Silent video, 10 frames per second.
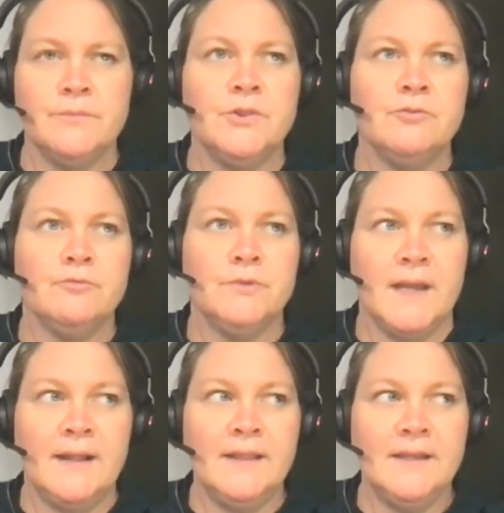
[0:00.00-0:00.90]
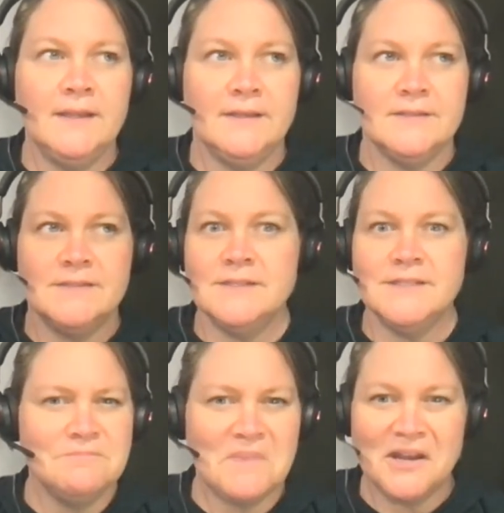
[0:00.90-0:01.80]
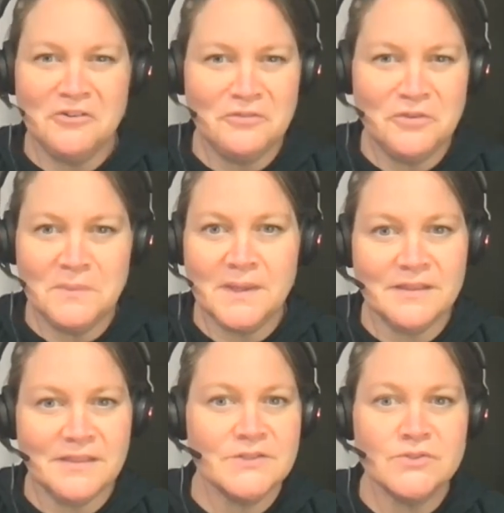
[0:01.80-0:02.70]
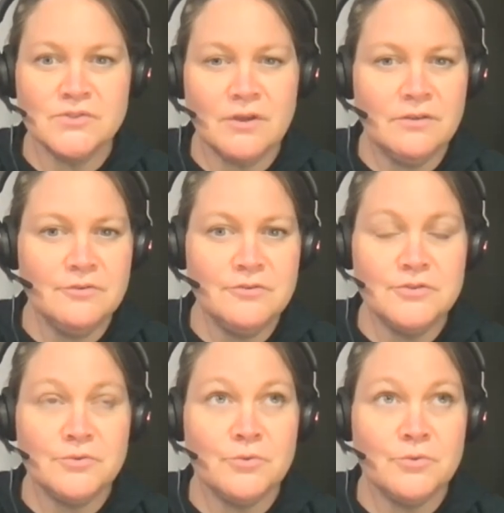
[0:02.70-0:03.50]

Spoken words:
But the reality is it doesn't matter if you make $1,000